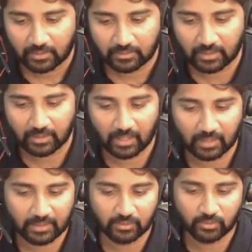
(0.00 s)
then
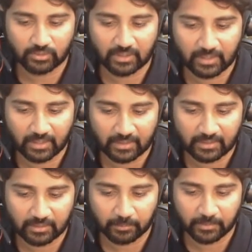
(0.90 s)
again use the create
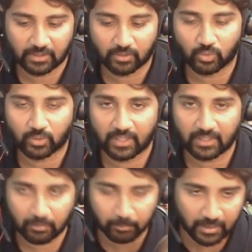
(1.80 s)
agent method to
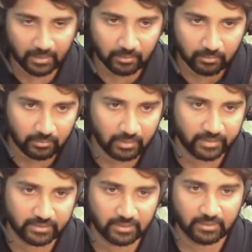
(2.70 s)
create the main
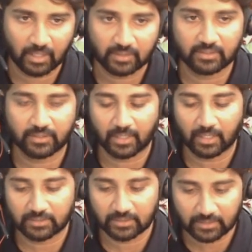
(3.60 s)
agent or the
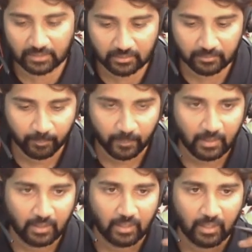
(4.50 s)
triage agent
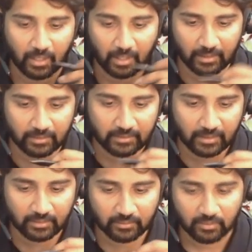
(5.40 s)
and
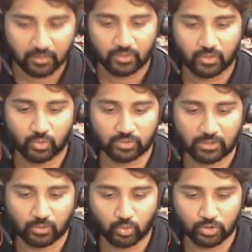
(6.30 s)
then use
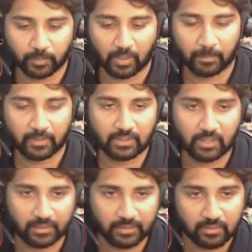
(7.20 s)
the tools property
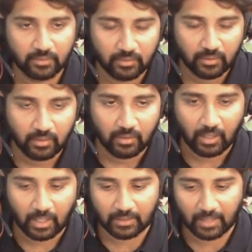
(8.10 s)
on it and